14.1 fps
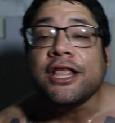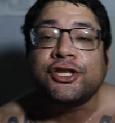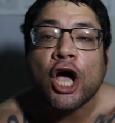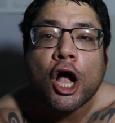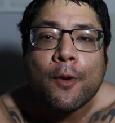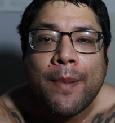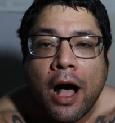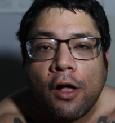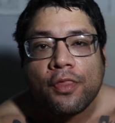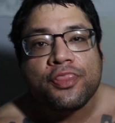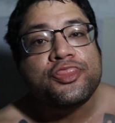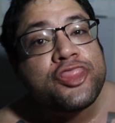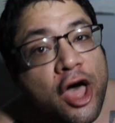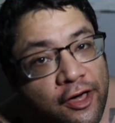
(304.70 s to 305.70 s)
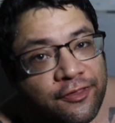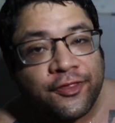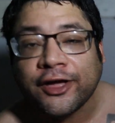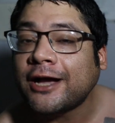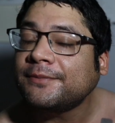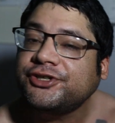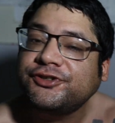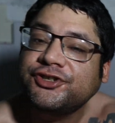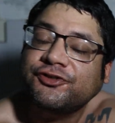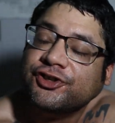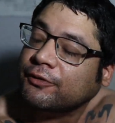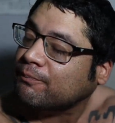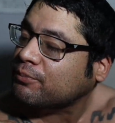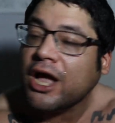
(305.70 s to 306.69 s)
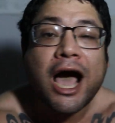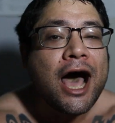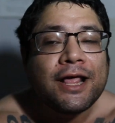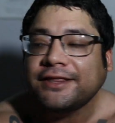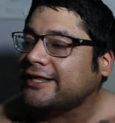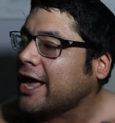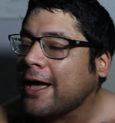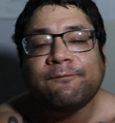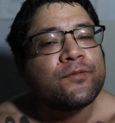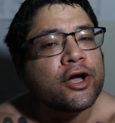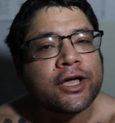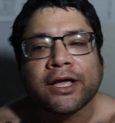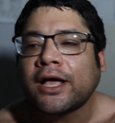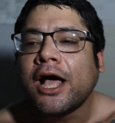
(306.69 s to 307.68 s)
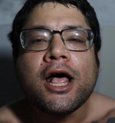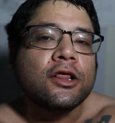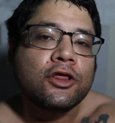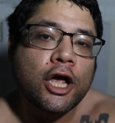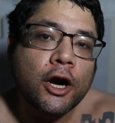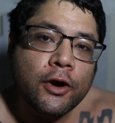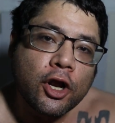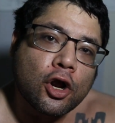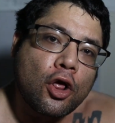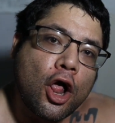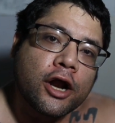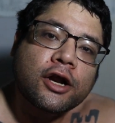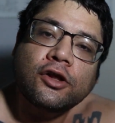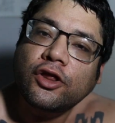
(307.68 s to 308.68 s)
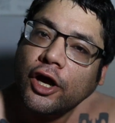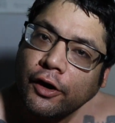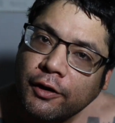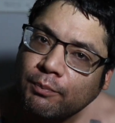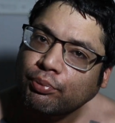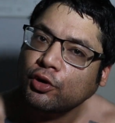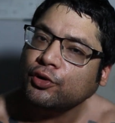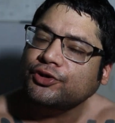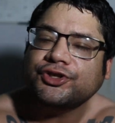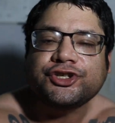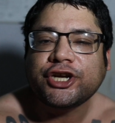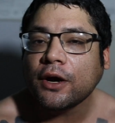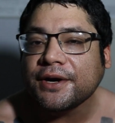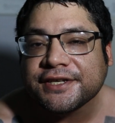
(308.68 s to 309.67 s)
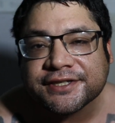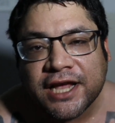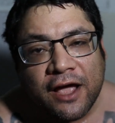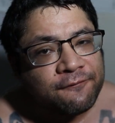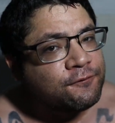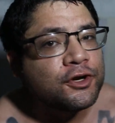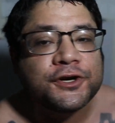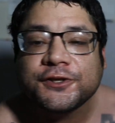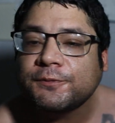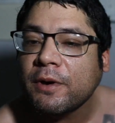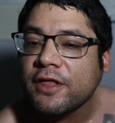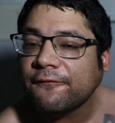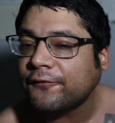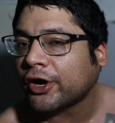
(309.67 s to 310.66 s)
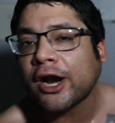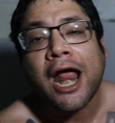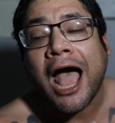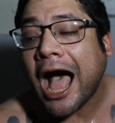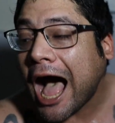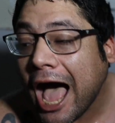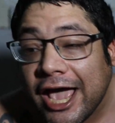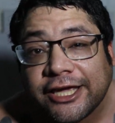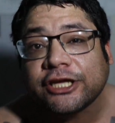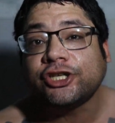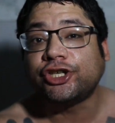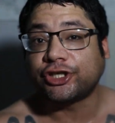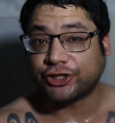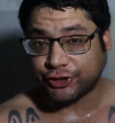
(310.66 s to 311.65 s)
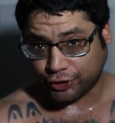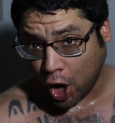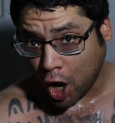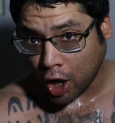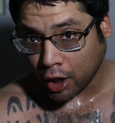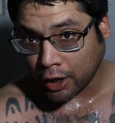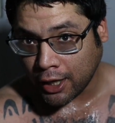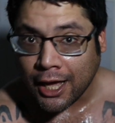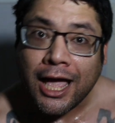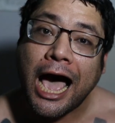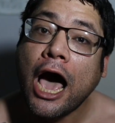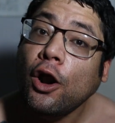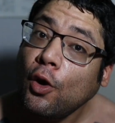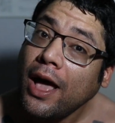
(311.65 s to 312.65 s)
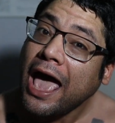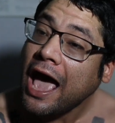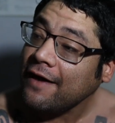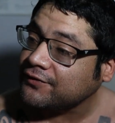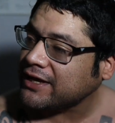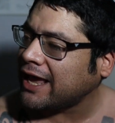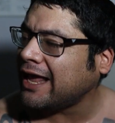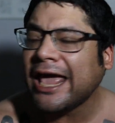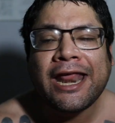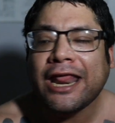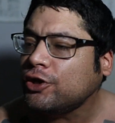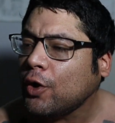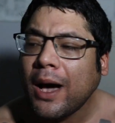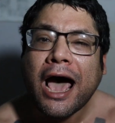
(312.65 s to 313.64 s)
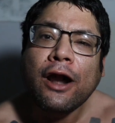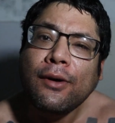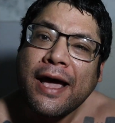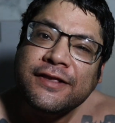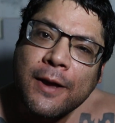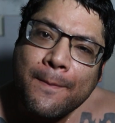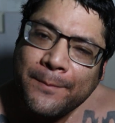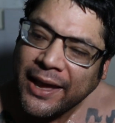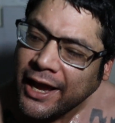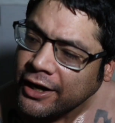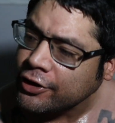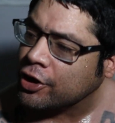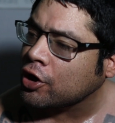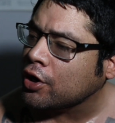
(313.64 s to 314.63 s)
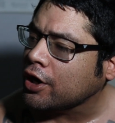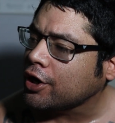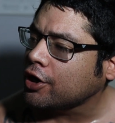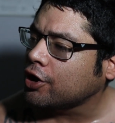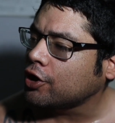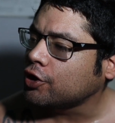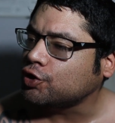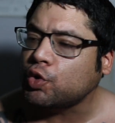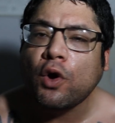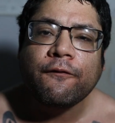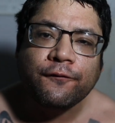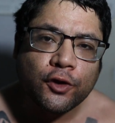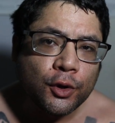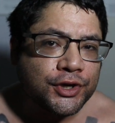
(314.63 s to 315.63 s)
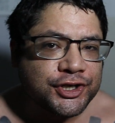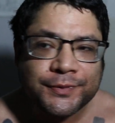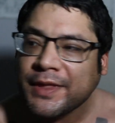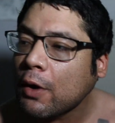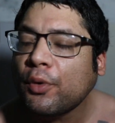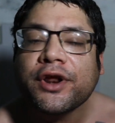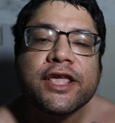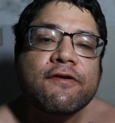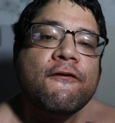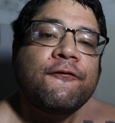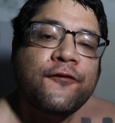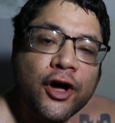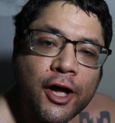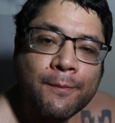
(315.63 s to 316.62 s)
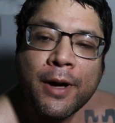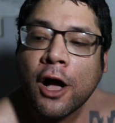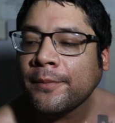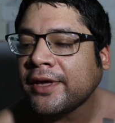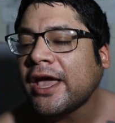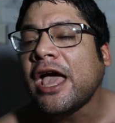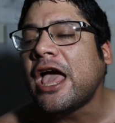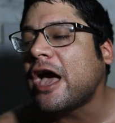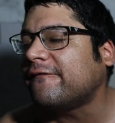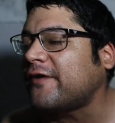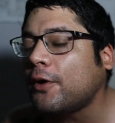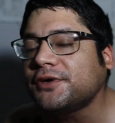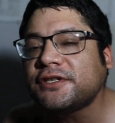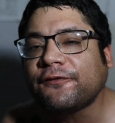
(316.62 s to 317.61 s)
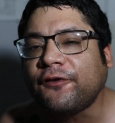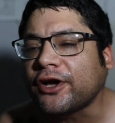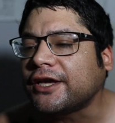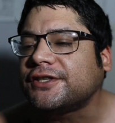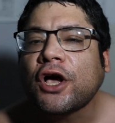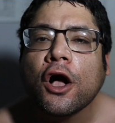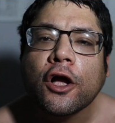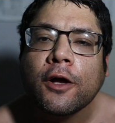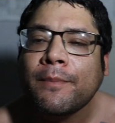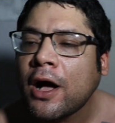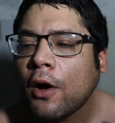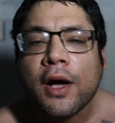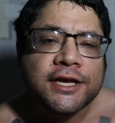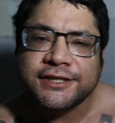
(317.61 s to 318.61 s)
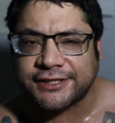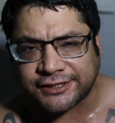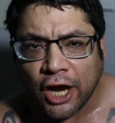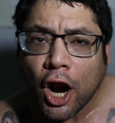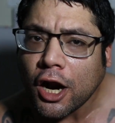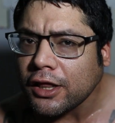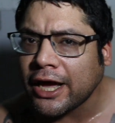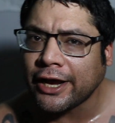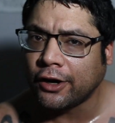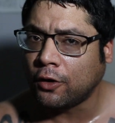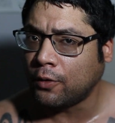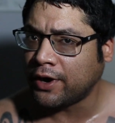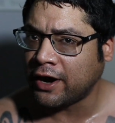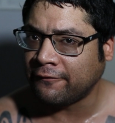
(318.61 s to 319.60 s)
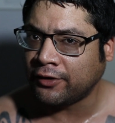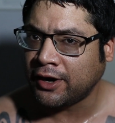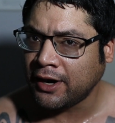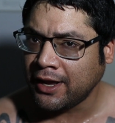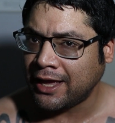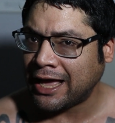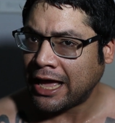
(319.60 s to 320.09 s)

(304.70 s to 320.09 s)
talk about nothing. I'm goddamn fucking Larry Clark, Larry Bruce, Jerry Seinfeld and this motherfucker. I can just talk. I don't have, and, and you know, I don't have to pander to a viewership that wouldn't give a fuck about me if I wasn't fucking talking about Starlight or whatever.